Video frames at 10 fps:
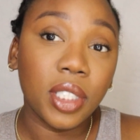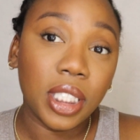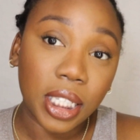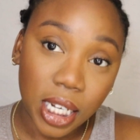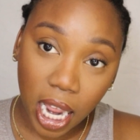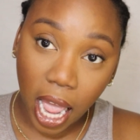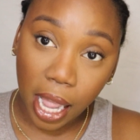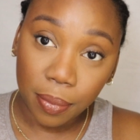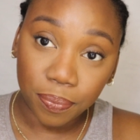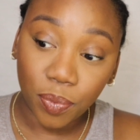
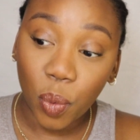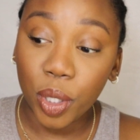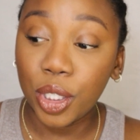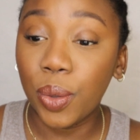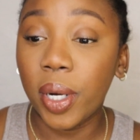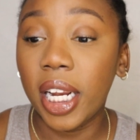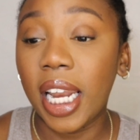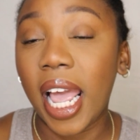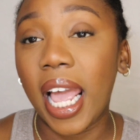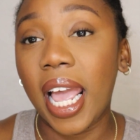today we're
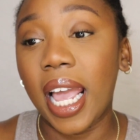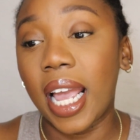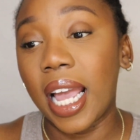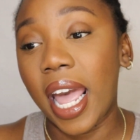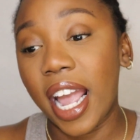doing a